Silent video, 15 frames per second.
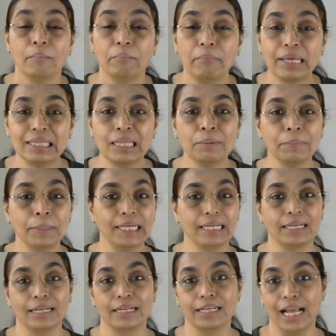
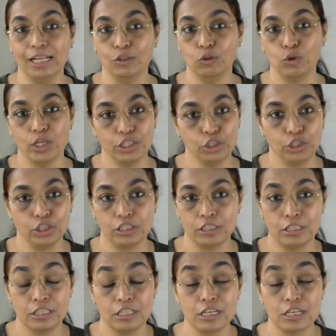mathematical calculations,